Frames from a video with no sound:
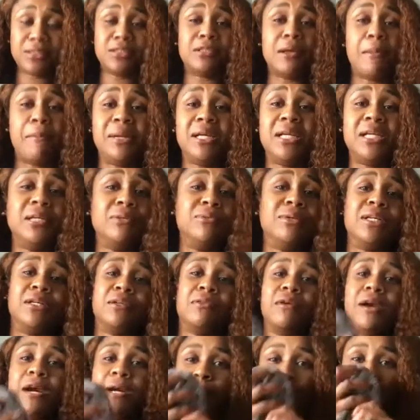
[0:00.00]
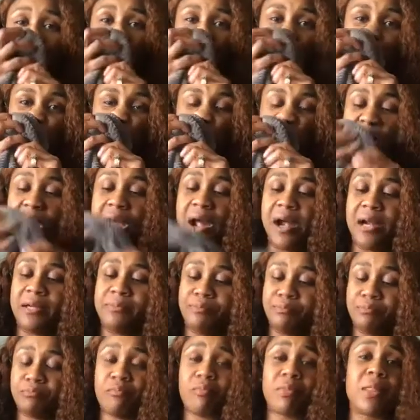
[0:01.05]
To me, he wasn't crazy.
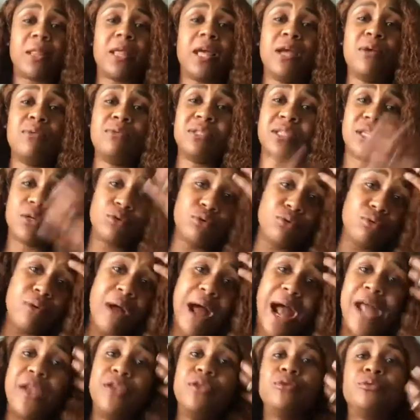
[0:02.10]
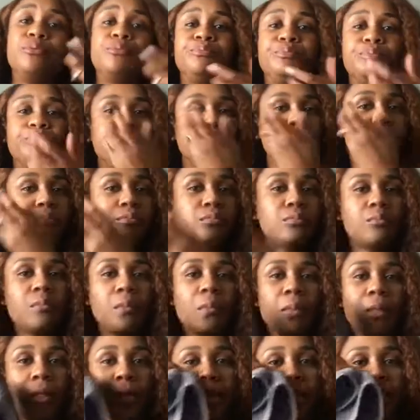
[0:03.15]
He was who I knew
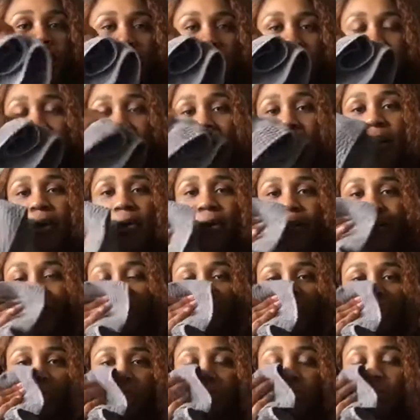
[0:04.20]
to call